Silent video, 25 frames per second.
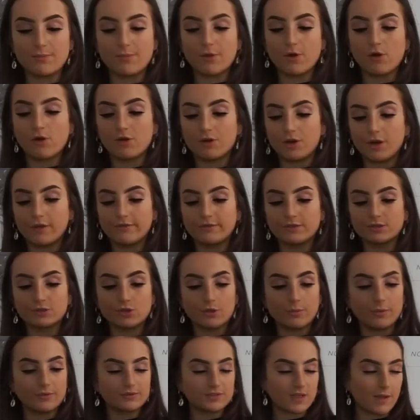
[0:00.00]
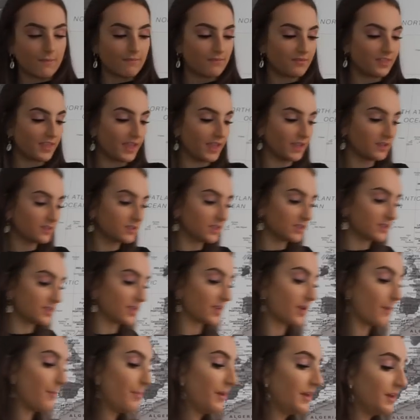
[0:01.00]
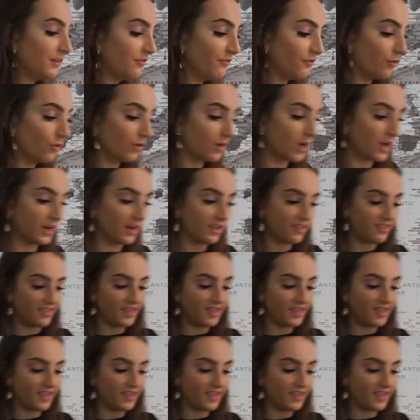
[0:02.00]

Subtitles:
on over the top of something, so it's like a pinafore kind of